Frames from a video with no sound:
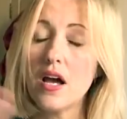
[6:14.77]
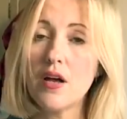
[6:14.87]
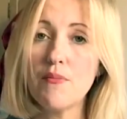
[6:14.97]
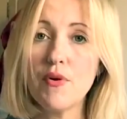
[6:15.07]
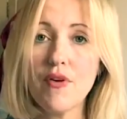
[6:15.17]

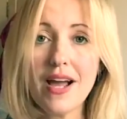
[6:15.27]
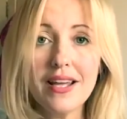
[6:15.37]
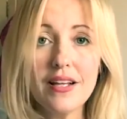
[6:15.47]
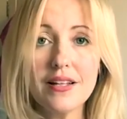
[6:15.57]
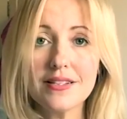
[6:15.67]
and
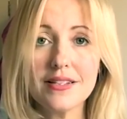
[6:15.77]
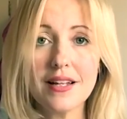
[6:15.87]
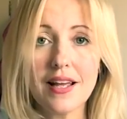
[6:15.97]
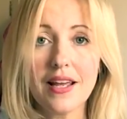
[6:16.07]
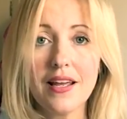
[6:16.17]

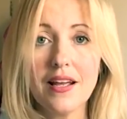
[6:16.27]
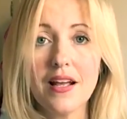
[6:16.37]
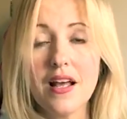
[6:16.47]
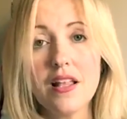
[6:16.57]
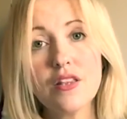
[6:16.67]
miraculously
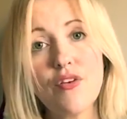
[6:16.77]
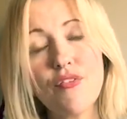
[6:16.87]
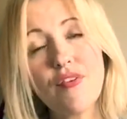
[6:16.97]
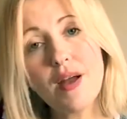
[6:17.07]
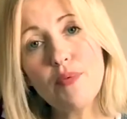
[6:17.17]
the
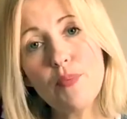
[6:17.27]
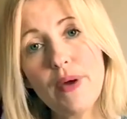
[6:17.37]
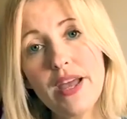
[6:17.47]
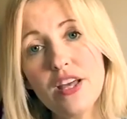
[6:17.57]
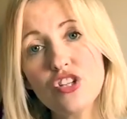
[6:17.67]

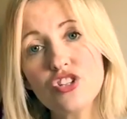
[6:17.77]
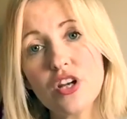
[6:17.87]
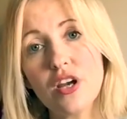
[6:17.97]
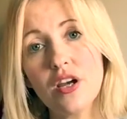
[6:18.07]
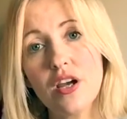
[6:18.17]

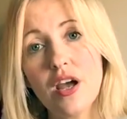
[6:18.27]
fibromyalgia